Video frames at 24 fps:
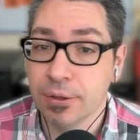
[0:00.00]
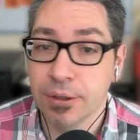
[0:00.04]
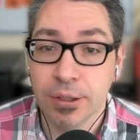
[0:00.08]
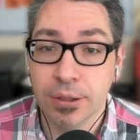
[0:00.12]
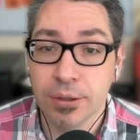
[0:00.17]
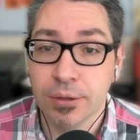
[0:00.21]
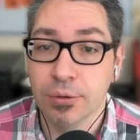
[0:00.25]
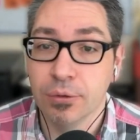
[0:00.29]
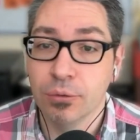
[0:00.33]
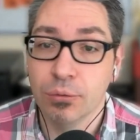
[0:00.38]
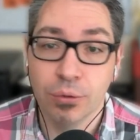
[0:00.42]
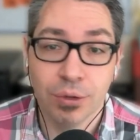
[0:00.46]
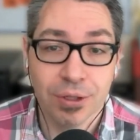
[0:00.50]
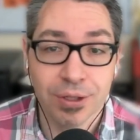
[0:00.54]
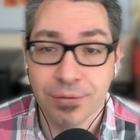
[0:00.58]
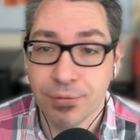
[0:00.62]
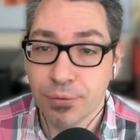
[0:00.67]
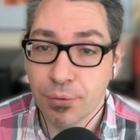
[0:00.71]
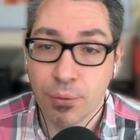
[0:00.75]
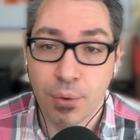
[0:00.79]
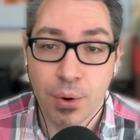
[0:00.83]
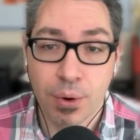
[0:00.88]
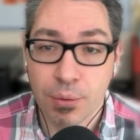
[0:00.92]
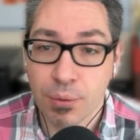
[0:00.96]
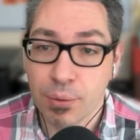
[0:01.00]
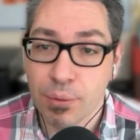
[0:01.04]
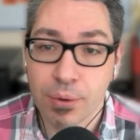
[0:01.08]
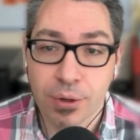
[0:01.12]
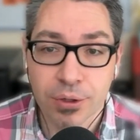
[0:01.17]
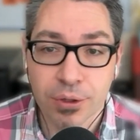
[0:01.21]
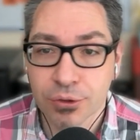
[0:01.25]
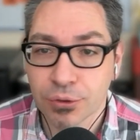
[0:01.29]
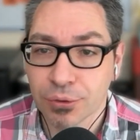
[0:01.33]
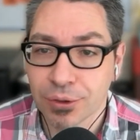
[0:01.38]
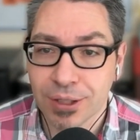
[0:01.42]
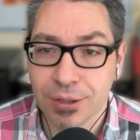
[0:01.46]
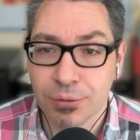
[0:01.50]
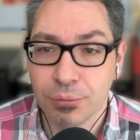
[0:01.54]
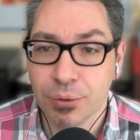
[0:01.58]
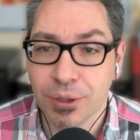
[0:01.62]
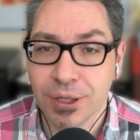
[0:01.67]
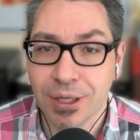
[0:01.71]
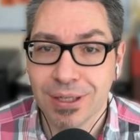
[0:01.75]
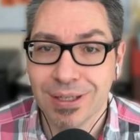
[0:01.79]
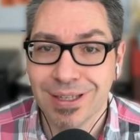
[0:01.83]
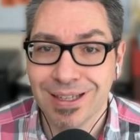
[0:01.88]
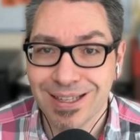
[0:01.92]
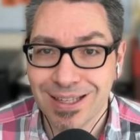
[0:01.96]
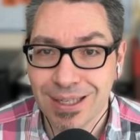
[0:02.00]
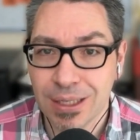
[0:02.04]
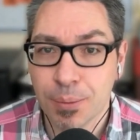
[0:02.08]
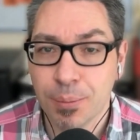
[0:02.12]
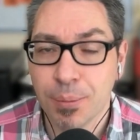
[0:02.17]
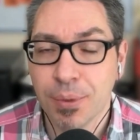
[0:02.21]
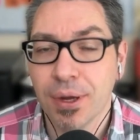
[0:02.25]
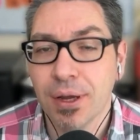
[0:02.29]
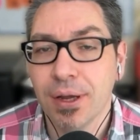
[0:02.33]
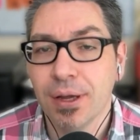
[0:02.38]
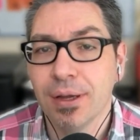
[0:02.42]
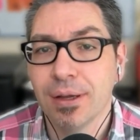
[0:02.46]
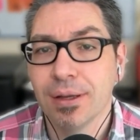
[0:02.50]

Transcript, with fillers: in whatever way we want so that we can keep